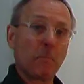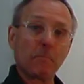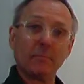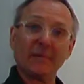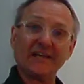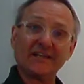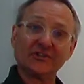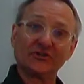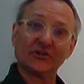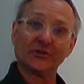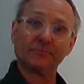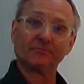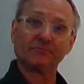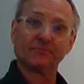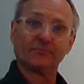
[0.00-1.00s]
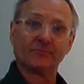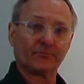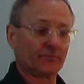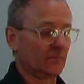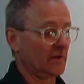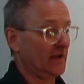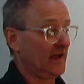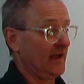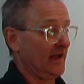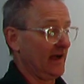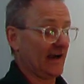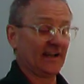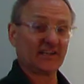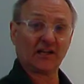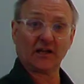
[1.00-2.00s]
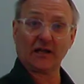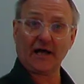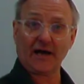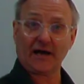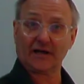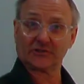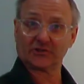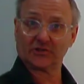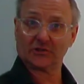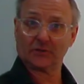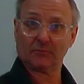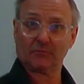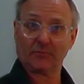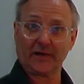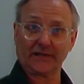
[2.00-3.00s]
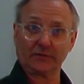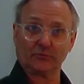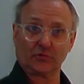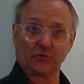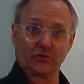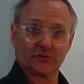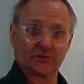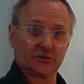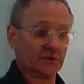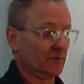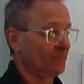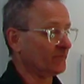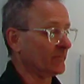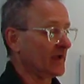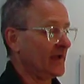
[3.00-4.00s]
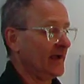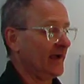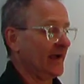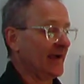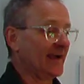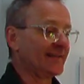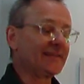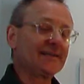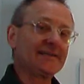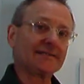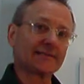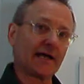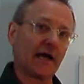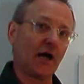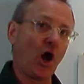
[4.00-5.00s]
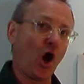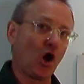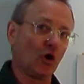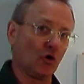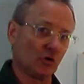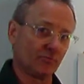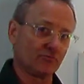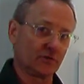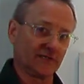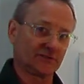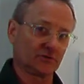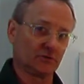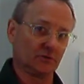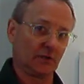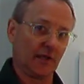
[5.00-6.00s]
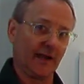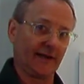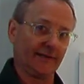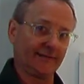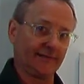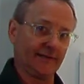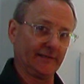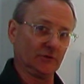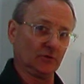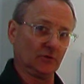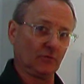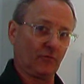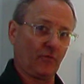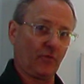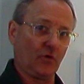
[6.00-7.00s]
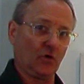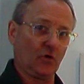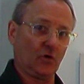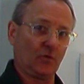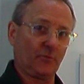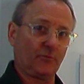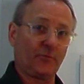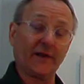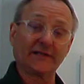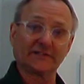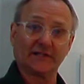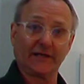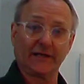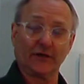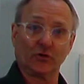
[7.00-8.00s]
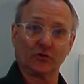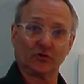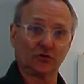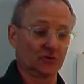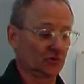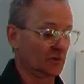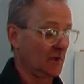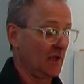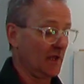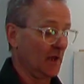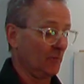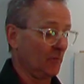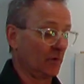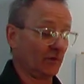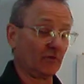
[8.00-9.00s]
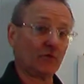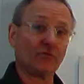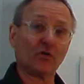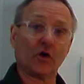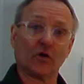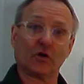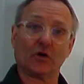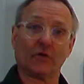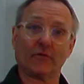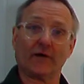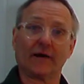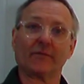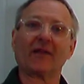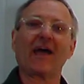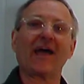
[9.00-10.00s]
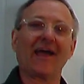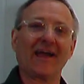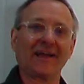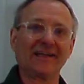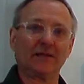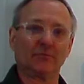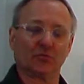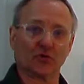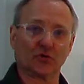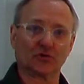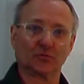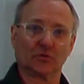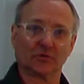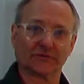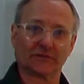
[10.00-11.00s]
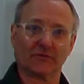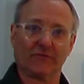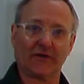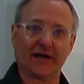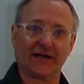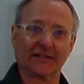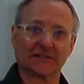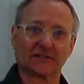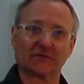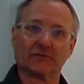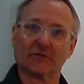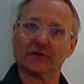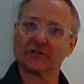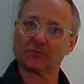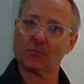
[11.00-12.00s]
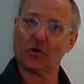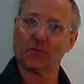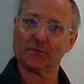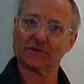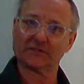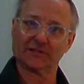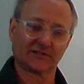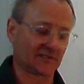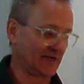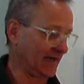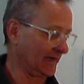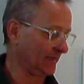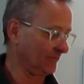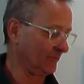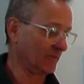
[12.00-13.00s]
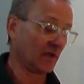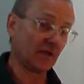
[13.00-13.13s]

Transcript: medium, and a large paintbrush. These are hog bristle, ideal for painting in oils, but if you've not got that, any brush will suffice for this moment in time.